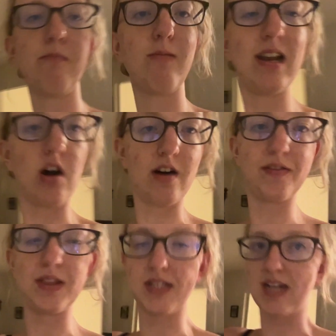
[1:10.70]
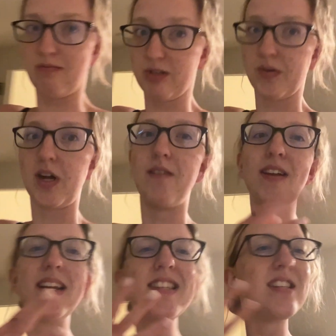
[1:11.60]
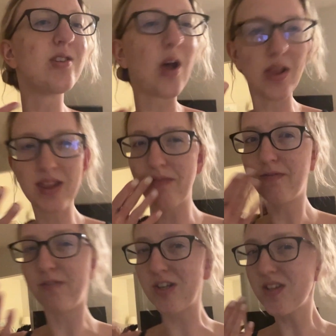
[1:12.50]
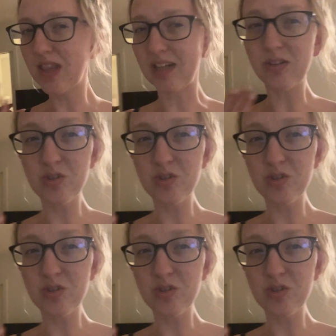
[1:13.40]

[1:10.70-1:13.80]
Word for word: went off and the sound was going off and it's so, first they're